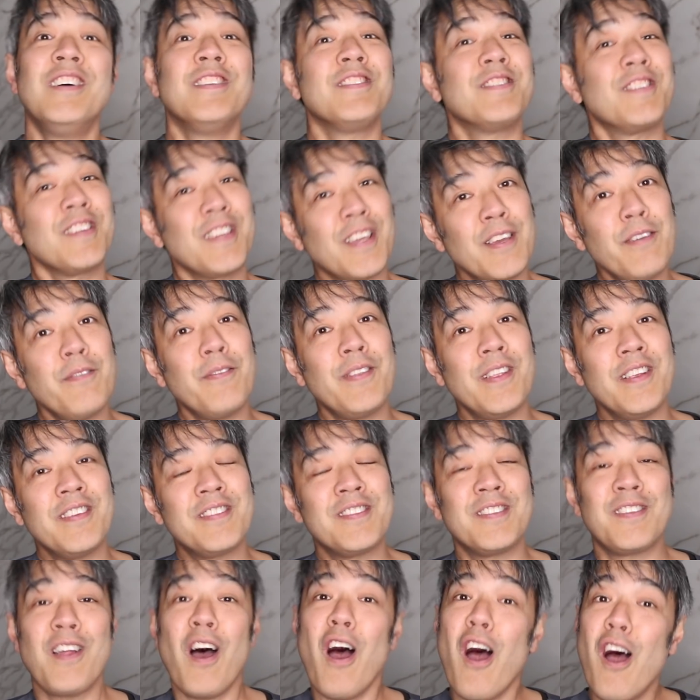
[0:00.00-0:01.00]
to give this
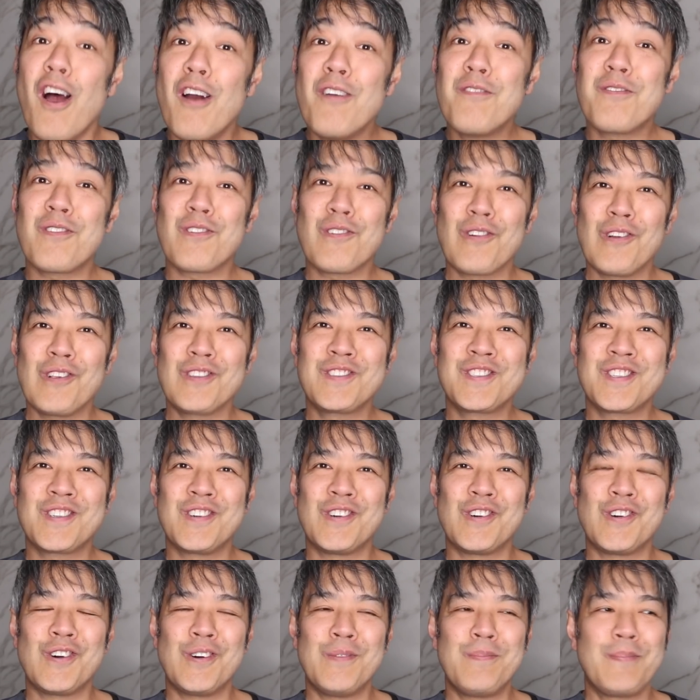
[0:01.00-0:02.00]
an overall
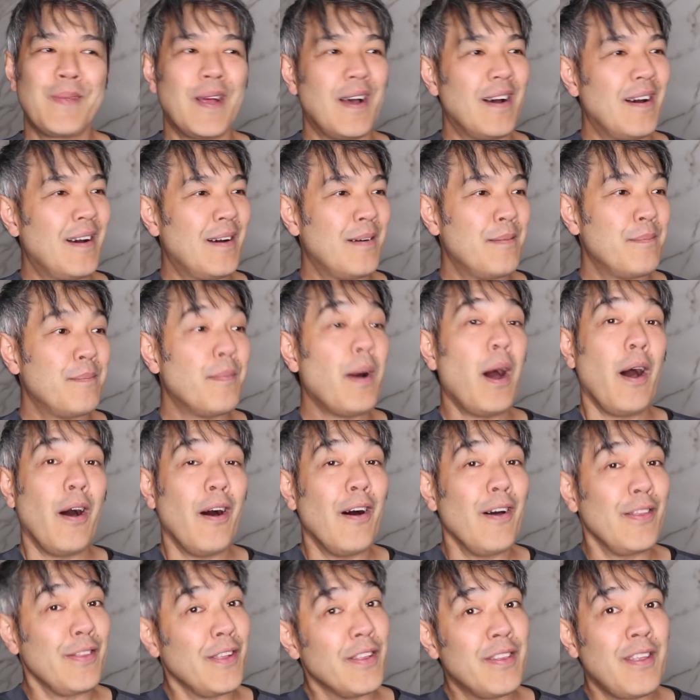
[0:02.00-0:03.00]
score,
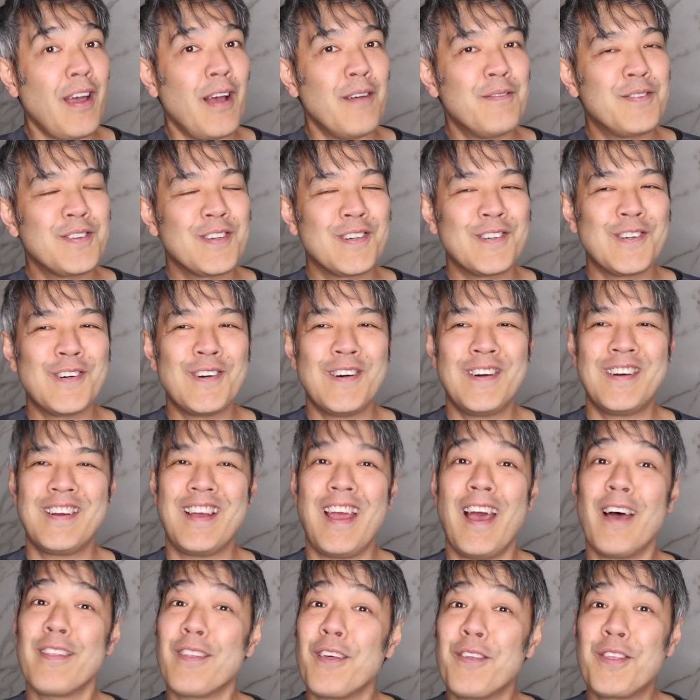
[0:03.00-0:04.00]
the Dav score
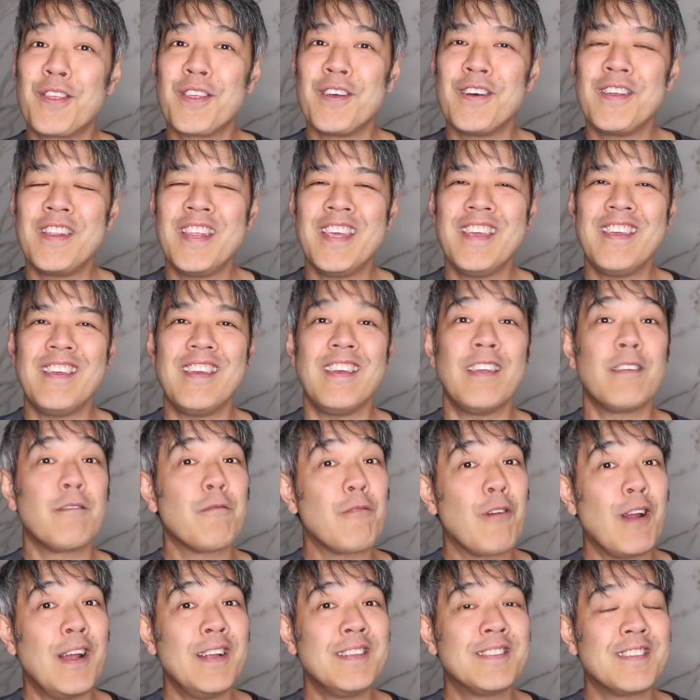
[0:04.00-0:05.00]
out of 30, it
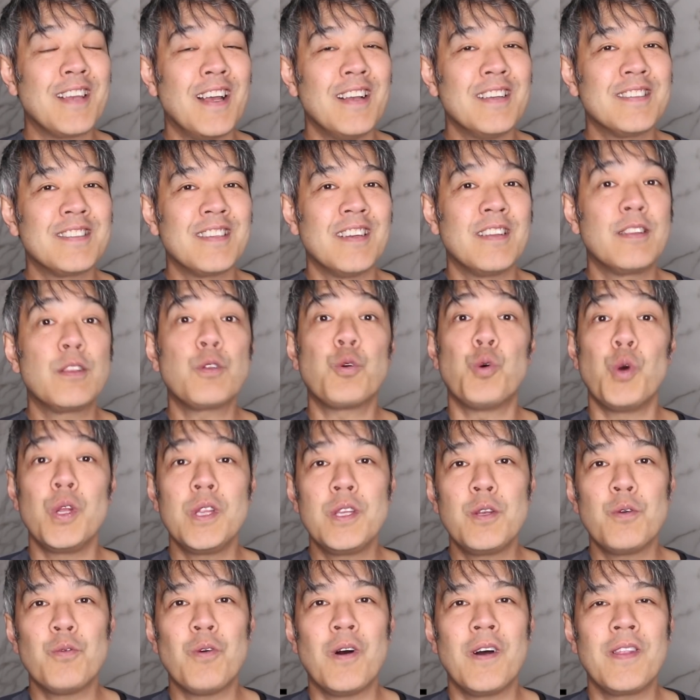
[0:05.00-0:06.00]
rates as a
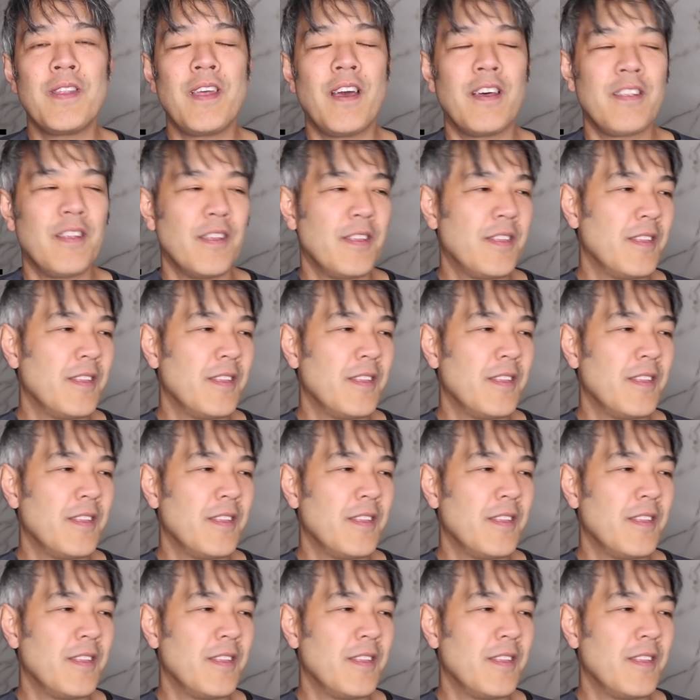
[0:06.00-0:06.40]
21 out of